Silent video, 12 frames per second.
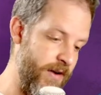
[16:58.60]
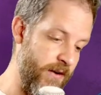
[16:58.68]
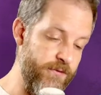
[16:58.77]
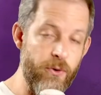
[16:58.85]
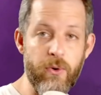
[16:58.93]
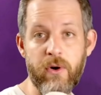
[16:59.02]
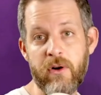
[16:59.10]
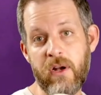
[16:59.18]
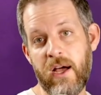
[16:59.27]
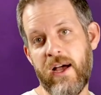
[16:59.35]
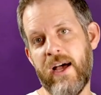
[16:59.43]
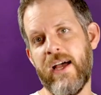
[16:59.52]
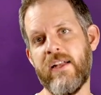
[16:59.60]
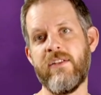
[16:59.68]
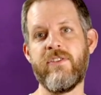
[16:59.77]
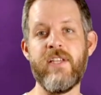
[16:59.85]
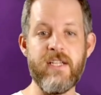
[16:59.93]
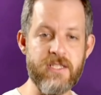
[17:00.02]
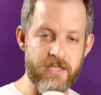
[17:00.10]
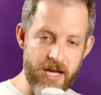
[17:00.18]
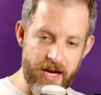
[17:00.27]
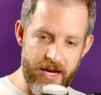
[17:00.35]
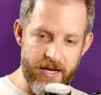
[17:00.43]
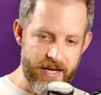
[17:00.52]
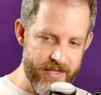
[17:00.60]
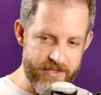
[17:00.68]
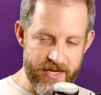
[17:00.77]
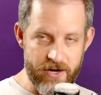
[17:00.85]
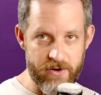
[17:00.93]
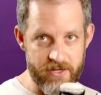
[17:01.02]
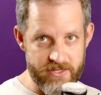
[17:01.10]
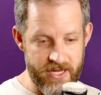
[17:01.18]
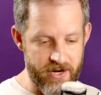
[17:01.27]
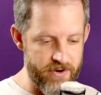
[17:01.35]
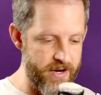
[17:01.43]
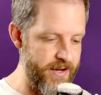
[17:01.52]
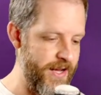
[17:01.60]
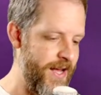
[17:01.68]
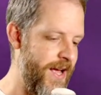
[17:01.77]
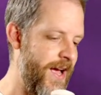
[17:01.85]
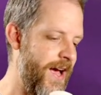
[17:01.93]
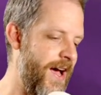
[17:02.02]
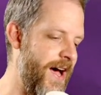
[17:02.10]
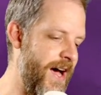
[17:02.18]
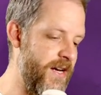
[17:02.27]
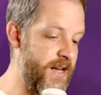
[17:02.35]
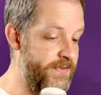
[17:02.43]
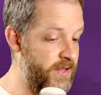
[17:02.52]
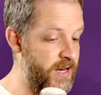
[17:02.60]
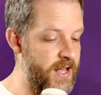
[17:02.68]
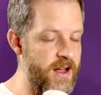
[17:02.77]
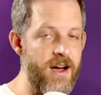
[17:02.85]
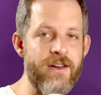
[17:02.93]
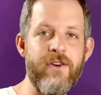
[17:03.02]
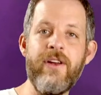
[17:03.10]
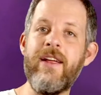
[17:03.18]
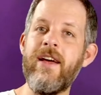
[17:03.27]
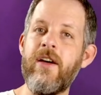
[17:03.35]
not 4, not 16, et cetera, et cetera. Uh, definitely not 100,